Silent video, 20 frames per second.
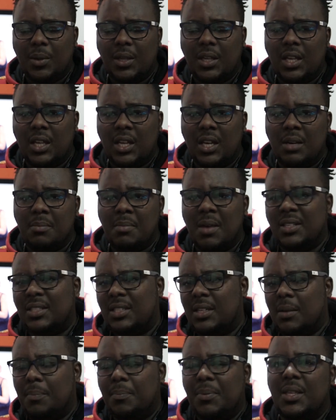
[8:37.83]
Kid,
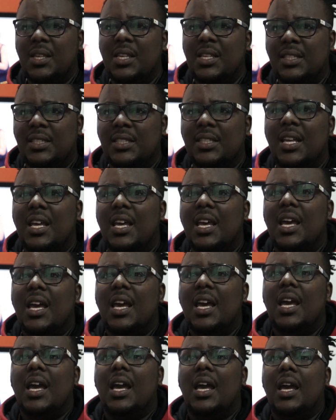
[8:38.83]
Masterpiece,
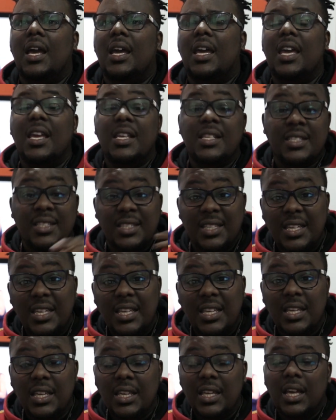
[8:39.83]
Hey
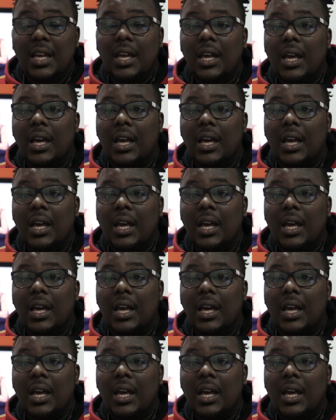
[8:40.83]
Z.